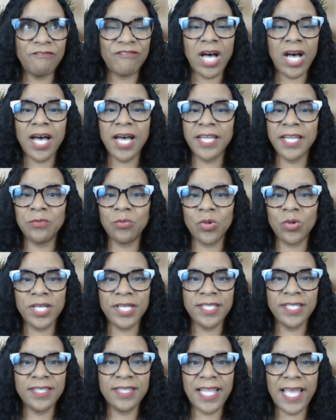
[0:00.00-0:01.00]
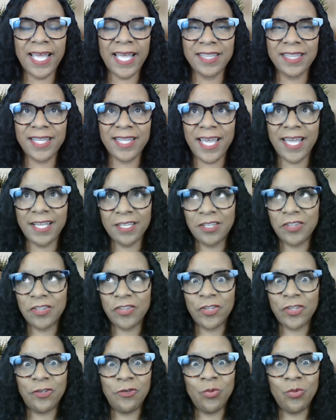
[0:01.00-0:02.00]
find one that
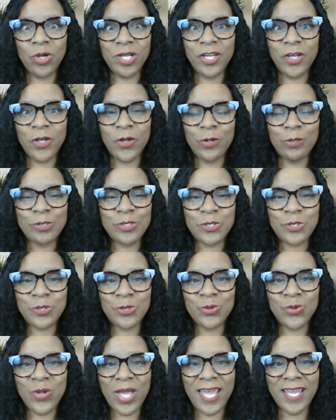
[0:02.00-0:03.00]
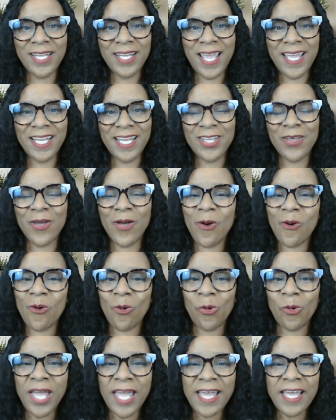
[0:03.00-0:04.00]
you want to go to and
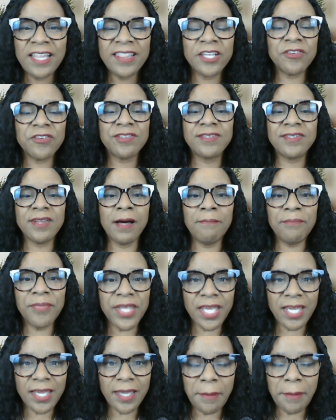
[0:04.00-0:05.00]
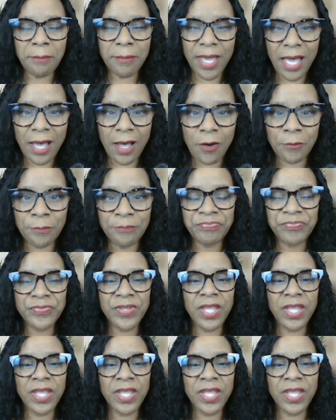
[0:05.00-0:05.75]
go. There's something about